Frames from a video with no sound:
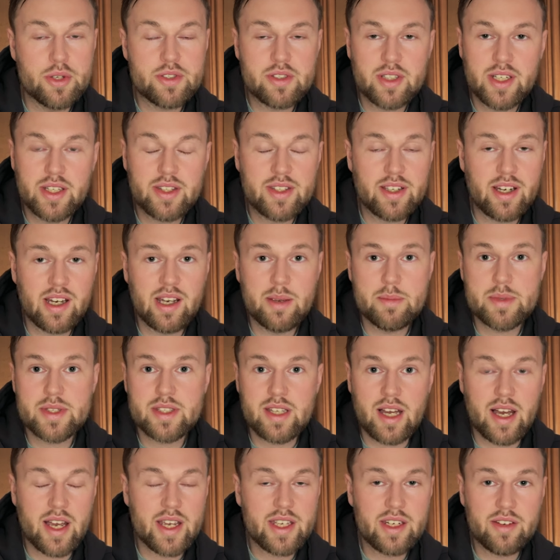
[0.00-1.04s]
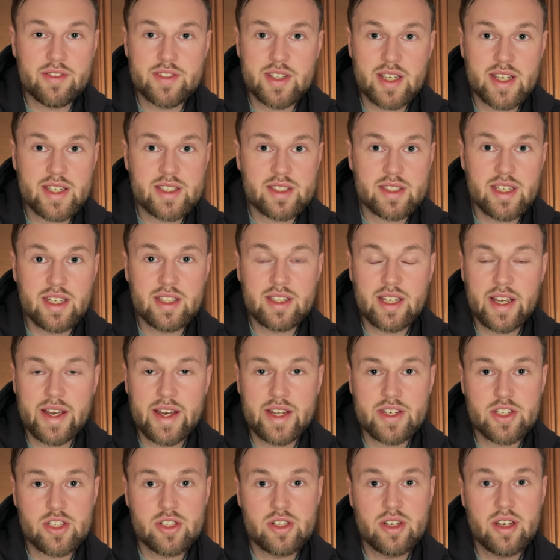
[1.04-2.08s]
of the times, I N F Js
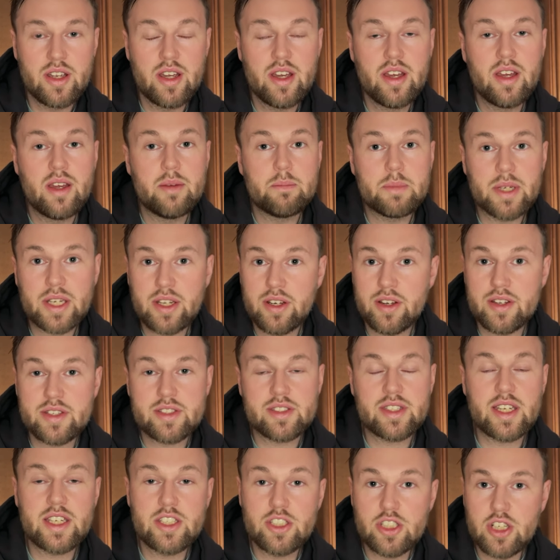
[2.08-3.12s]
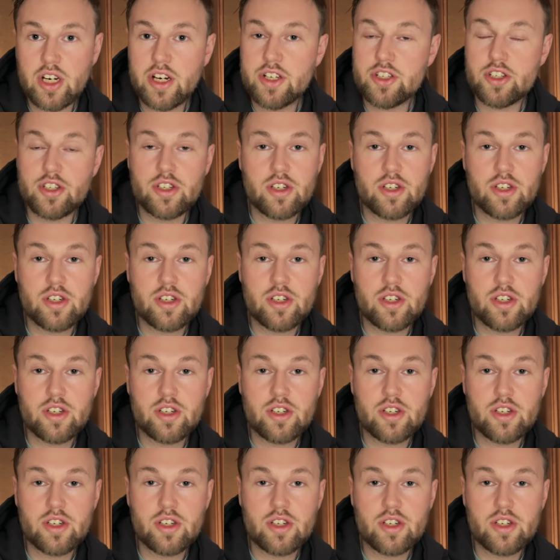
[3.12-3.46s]
detach because they judge